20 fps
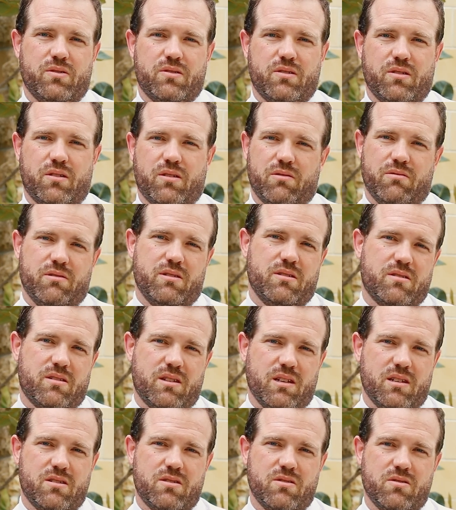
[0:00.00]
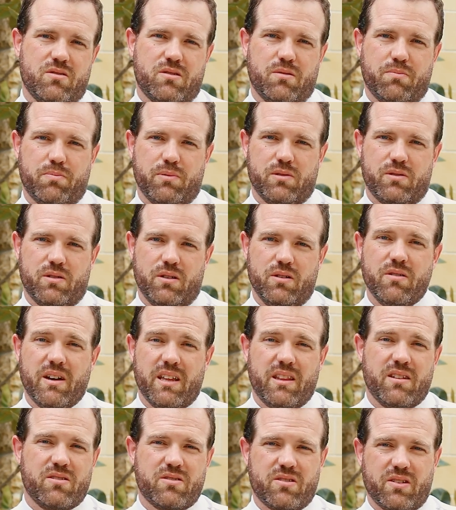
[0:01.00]
as the careers they choose to pursue
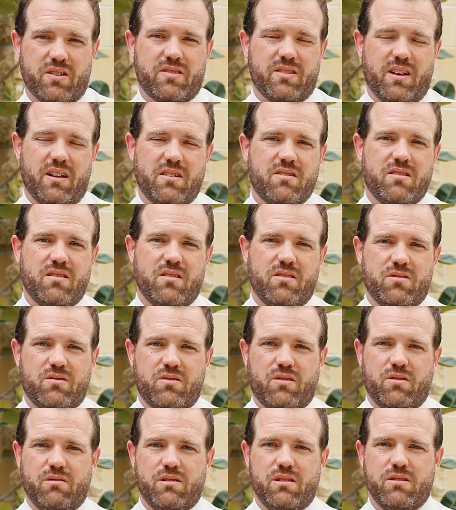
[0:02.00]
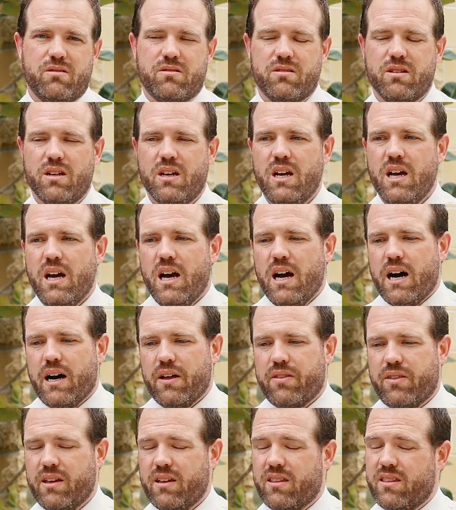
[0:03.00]
and their success in those careers.
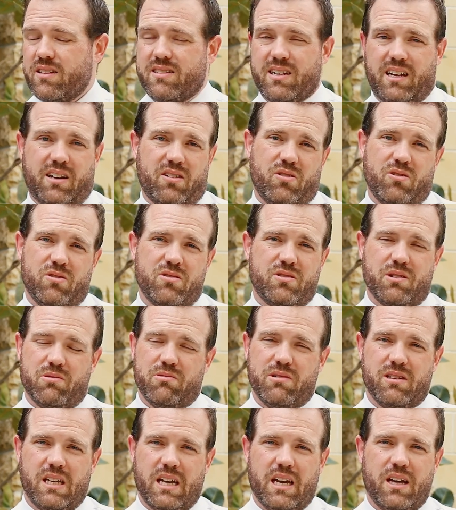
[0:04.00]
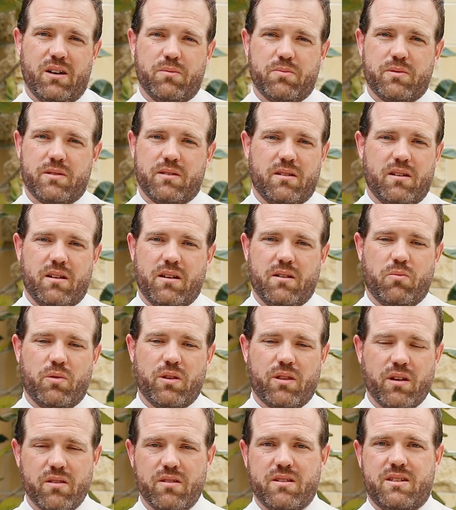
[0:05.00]
I think the technology really helps. Uh,
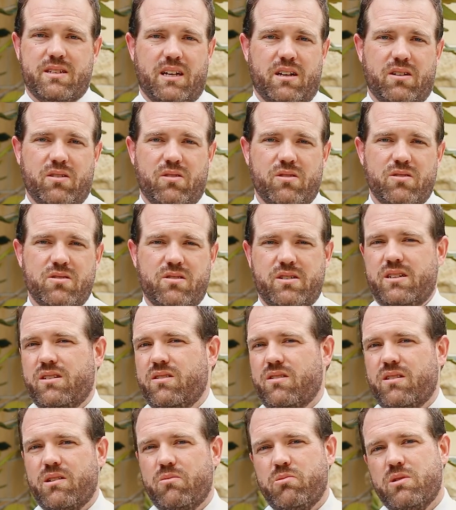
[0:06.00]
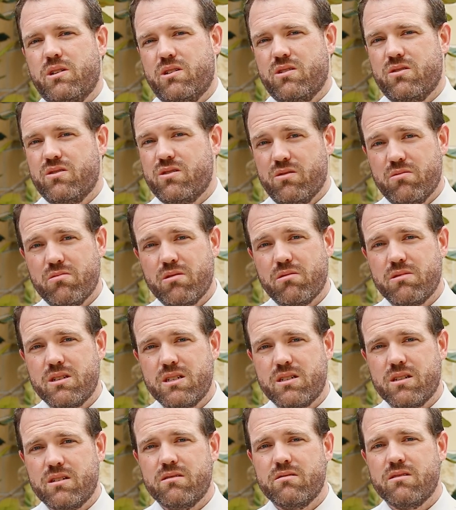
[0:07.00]
without the technology, I don't think we could do what we
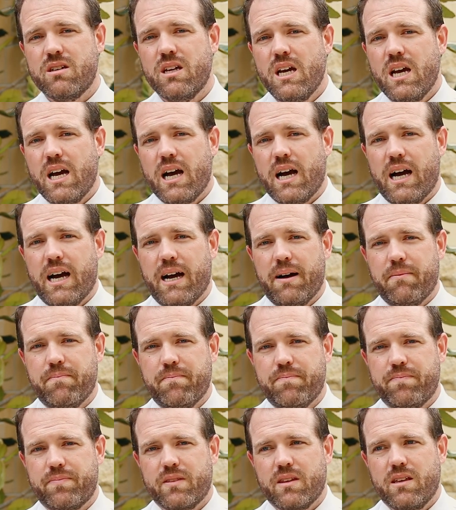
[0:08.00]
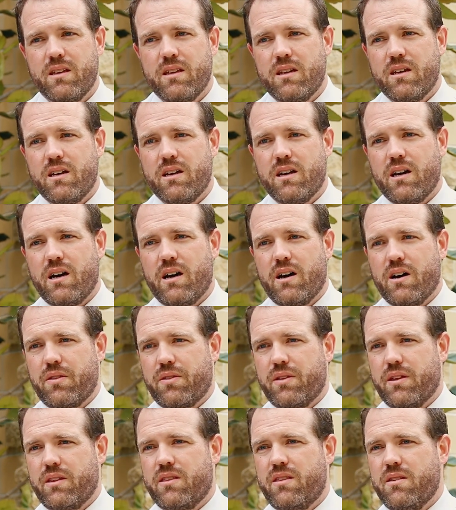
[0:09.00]
do. Um, I
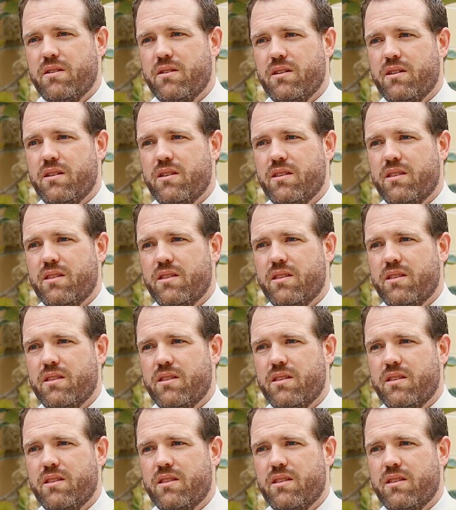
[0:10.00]
think the,